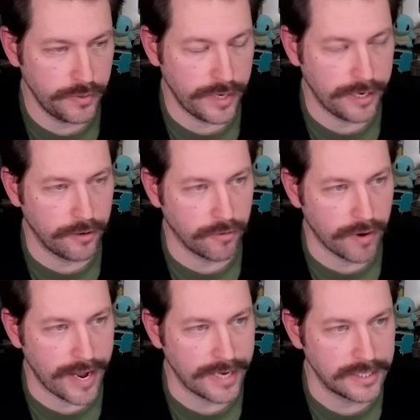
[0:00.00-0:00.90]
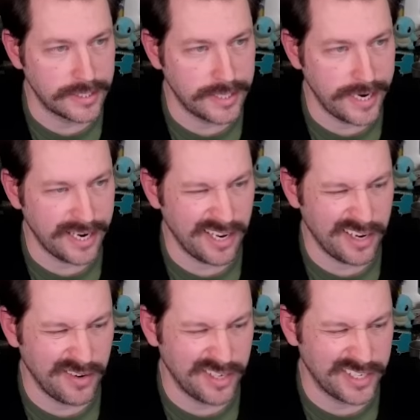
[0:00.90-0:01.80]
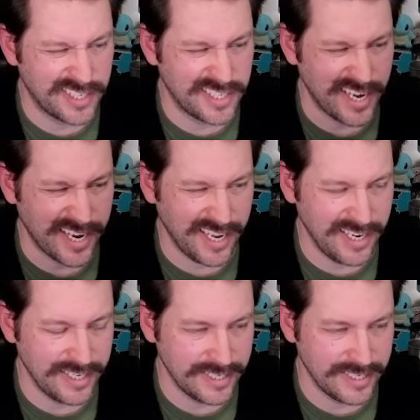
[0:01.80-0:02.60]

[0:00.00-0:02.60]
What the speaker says: a grass deck, going second.